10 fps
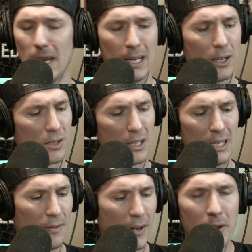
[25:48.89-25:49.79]
And it's
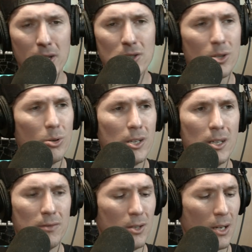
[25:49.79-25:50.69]
very
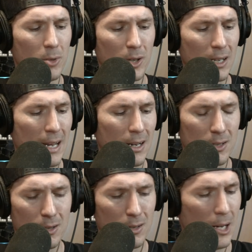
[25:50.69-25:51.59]
intuitive, dude. I'm looking at it,
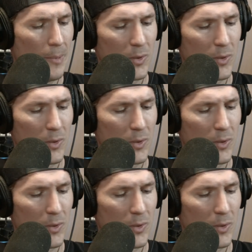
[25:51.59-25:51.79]
dude.